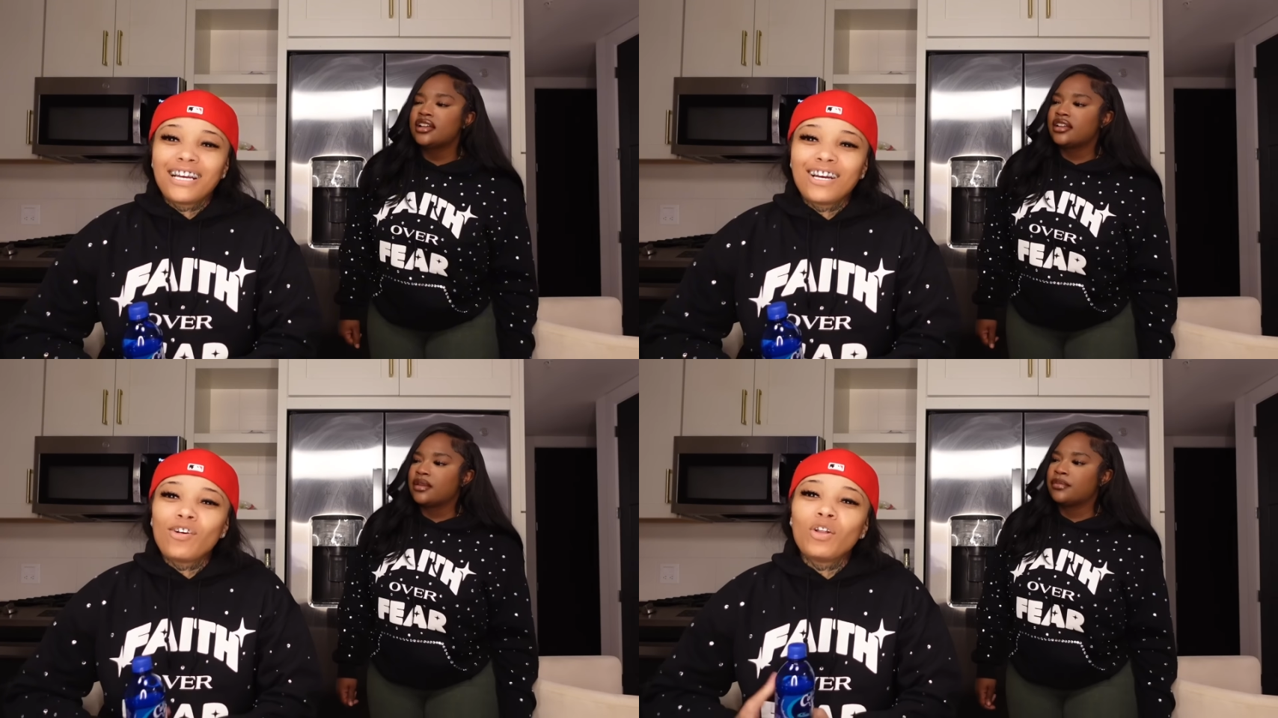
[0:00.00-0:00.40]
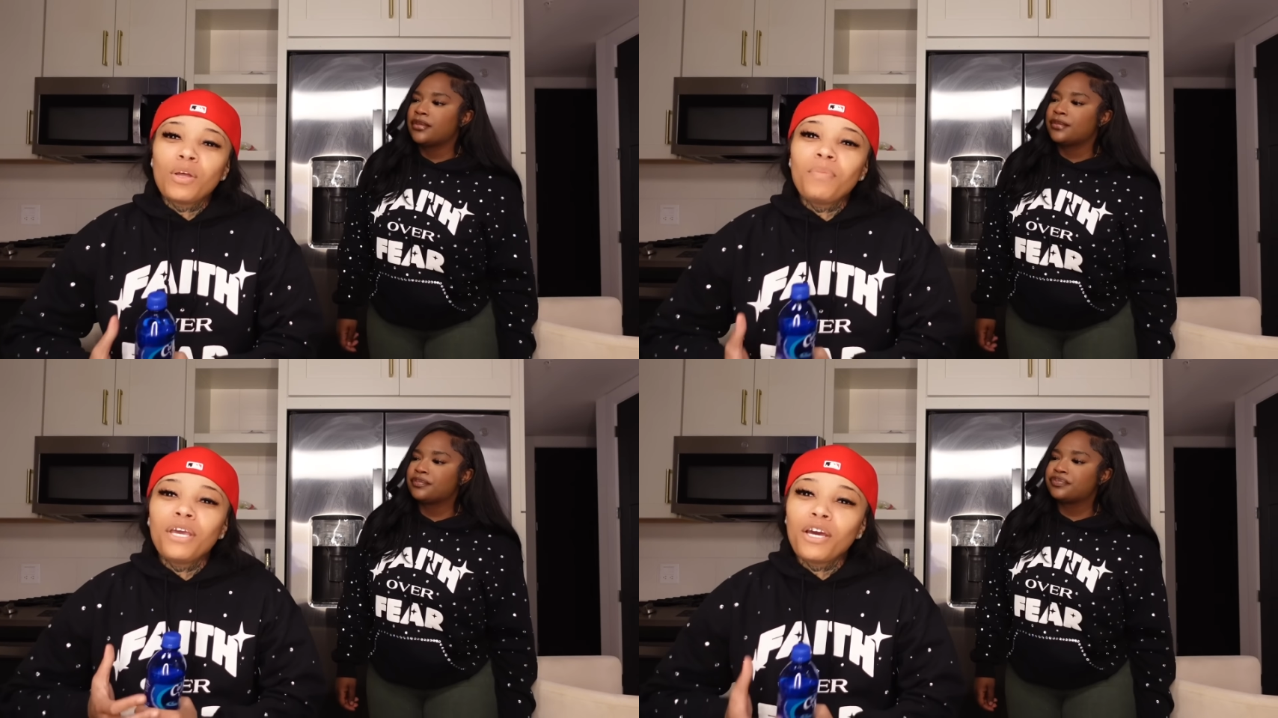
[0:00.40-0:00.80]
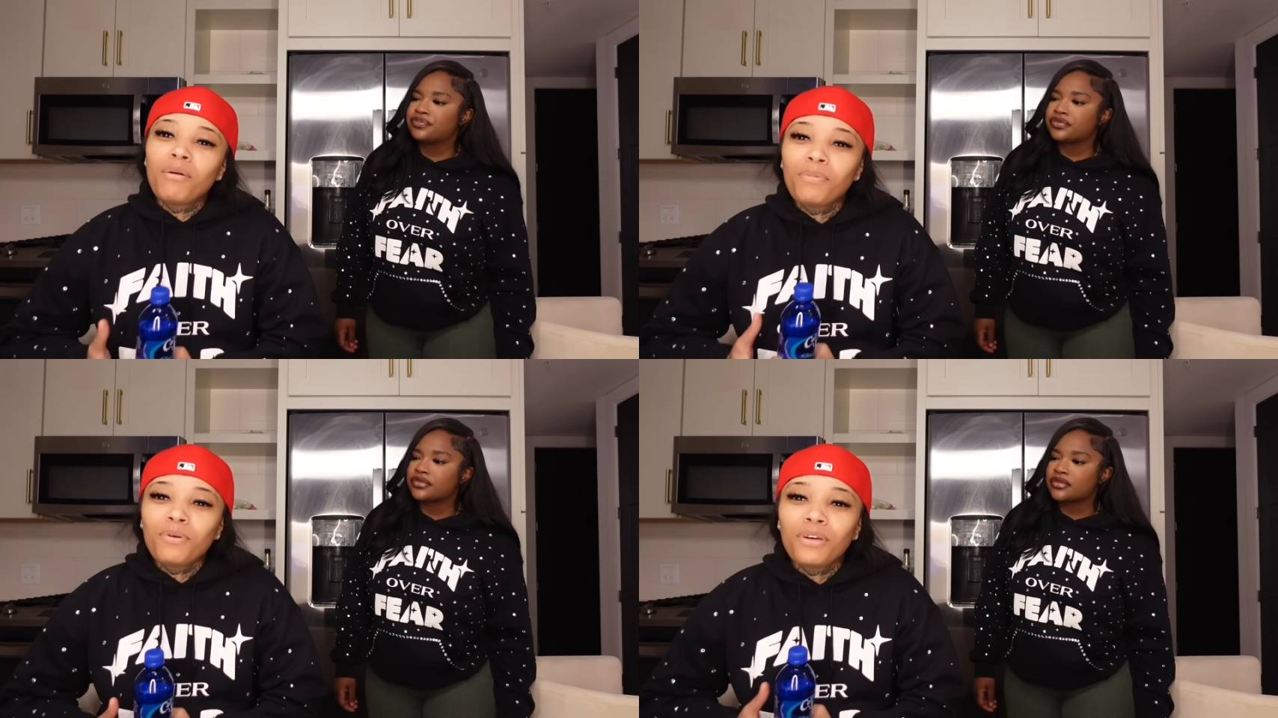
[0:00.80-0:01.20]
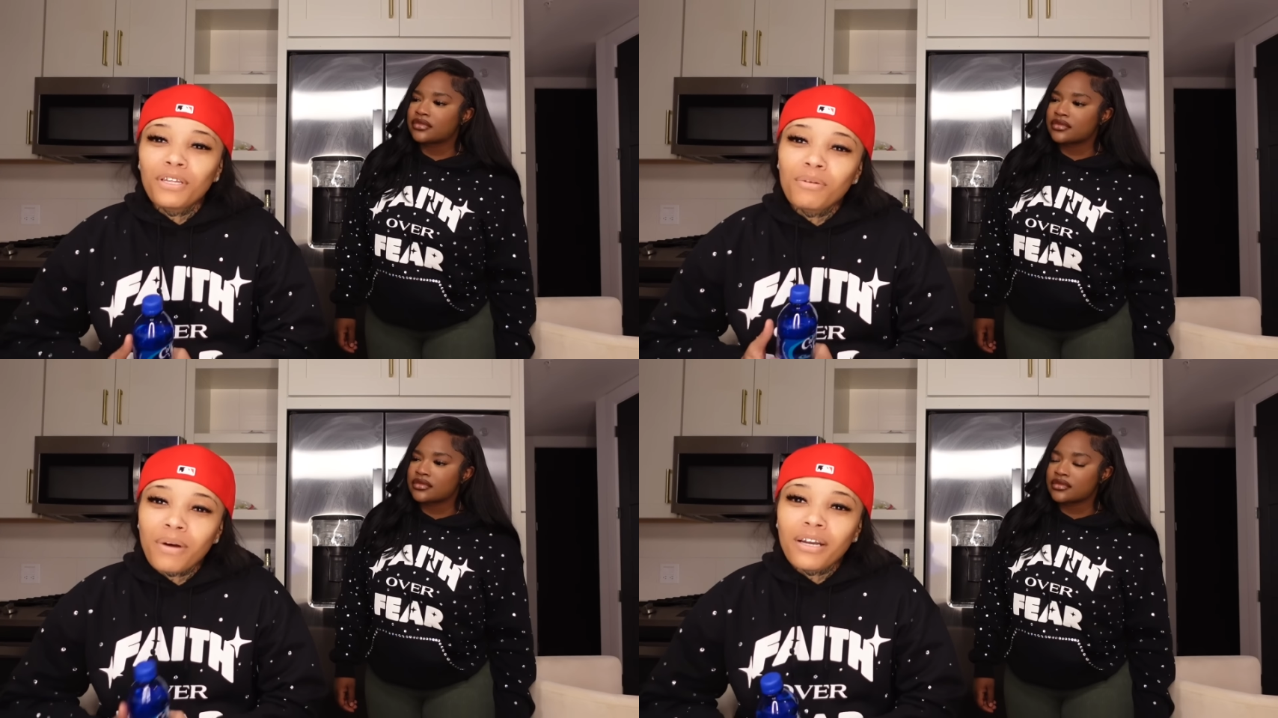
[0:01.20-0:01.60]
Speaker 1: Well, let me help you get
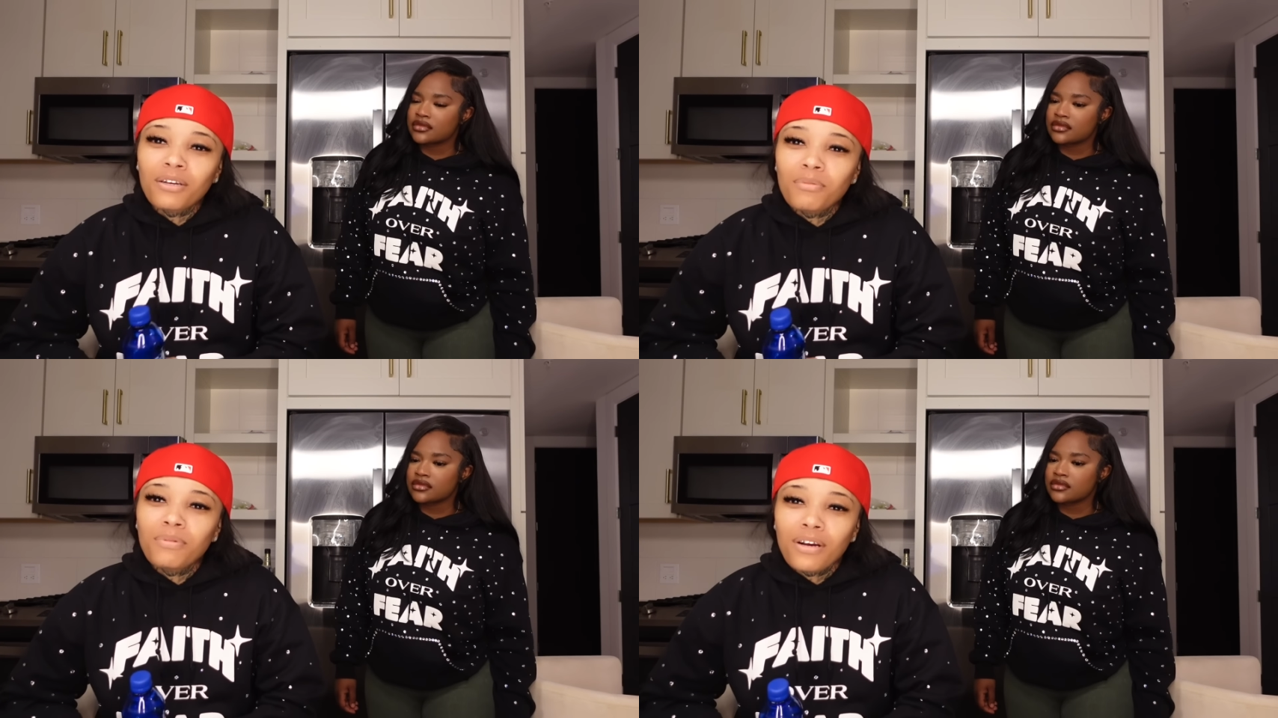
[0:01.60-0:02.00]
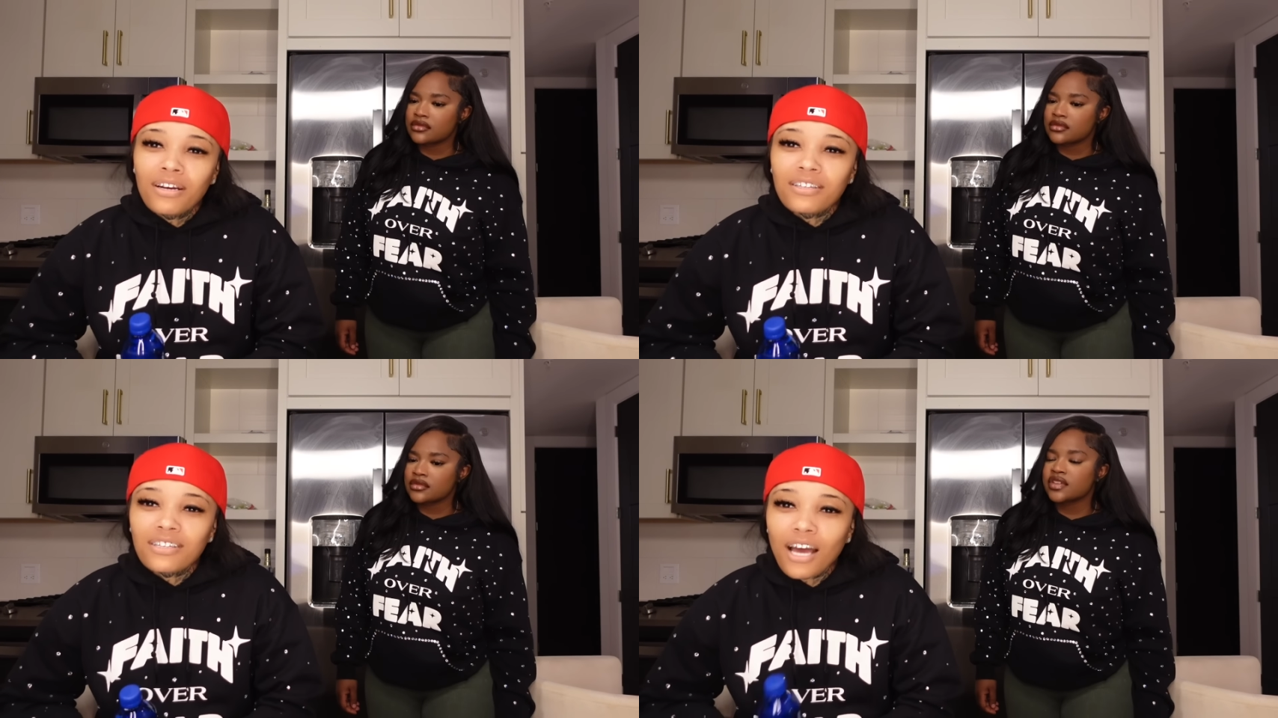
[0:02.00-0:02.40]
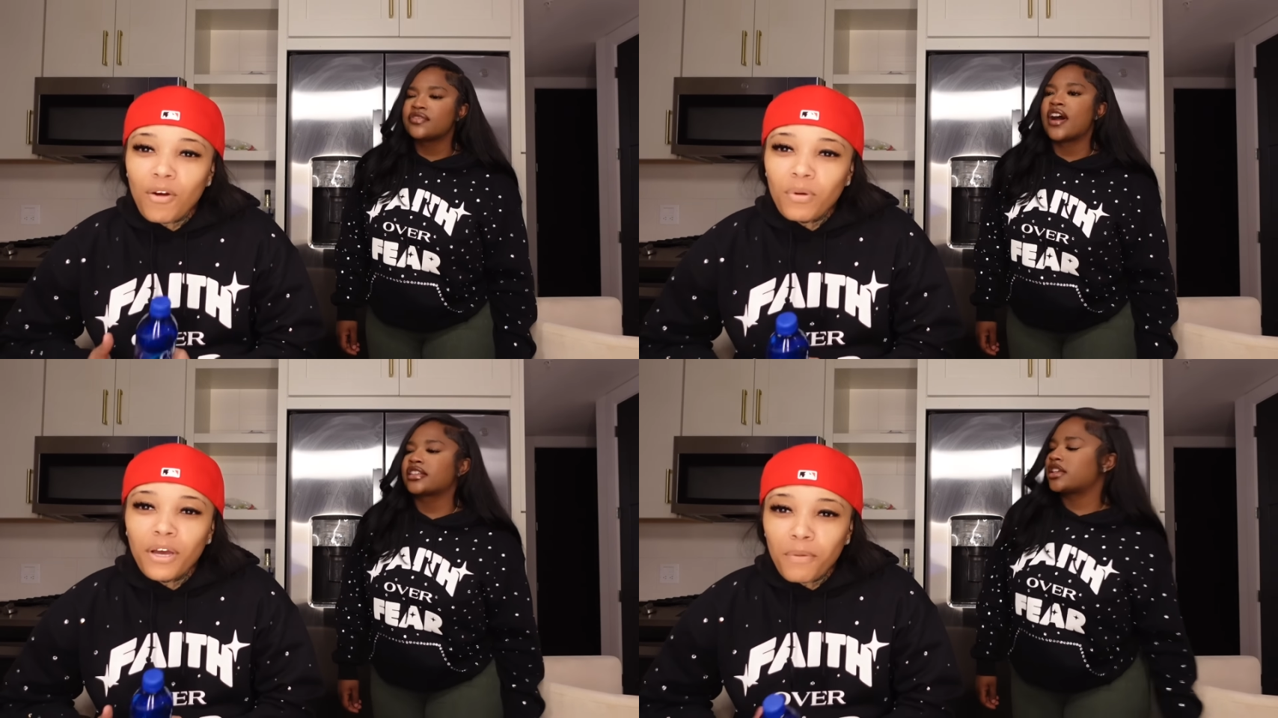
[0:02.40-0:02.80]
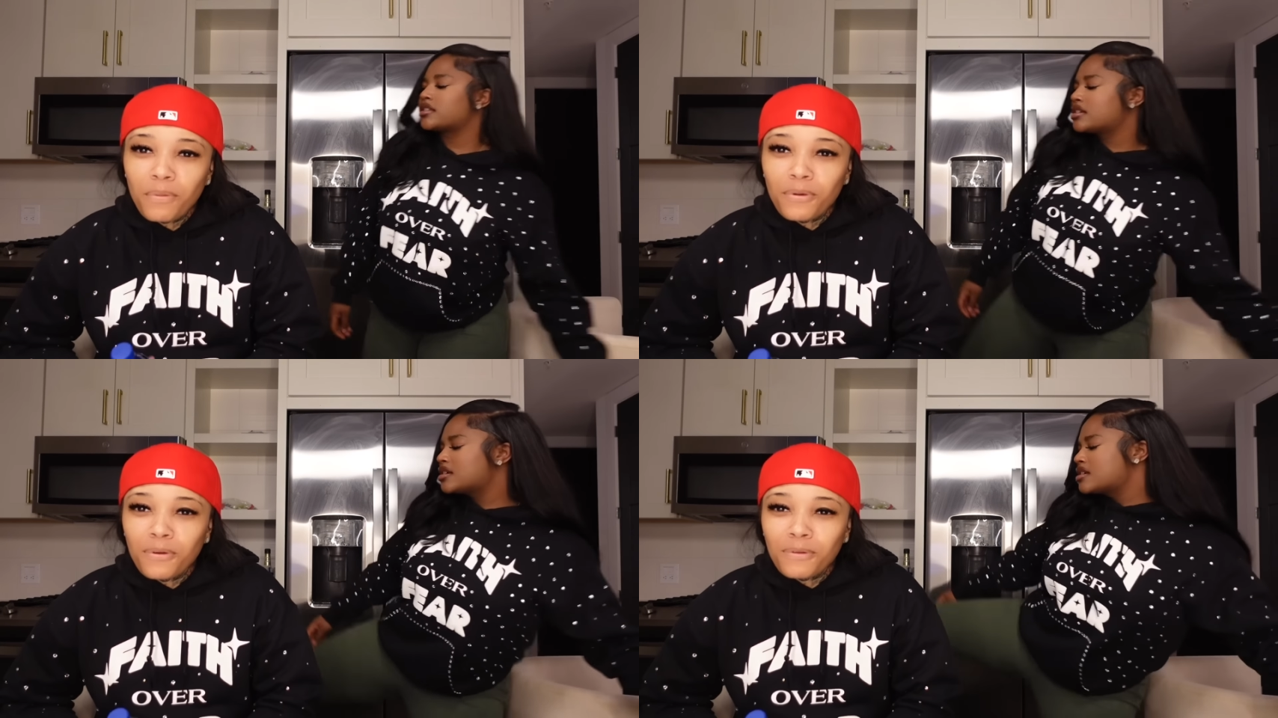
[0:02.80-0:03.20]
them out of the Bronx. I'll Fuck help it.
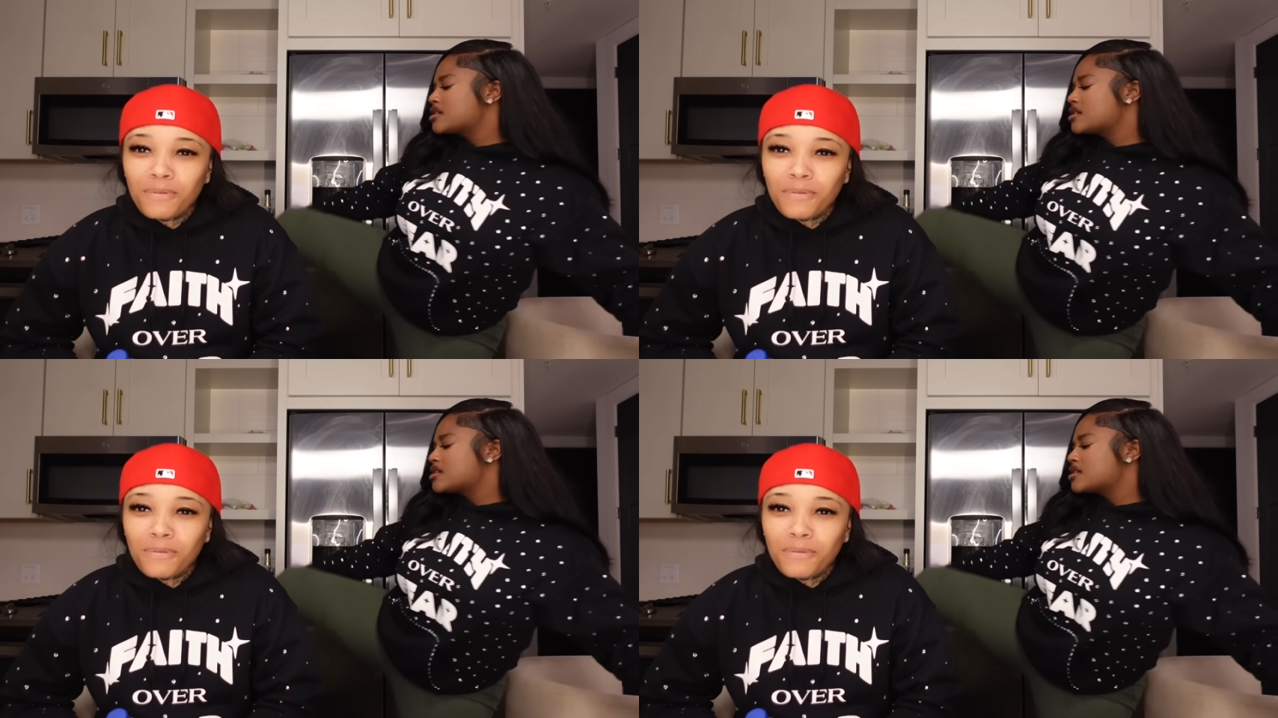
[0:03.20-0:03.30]
you.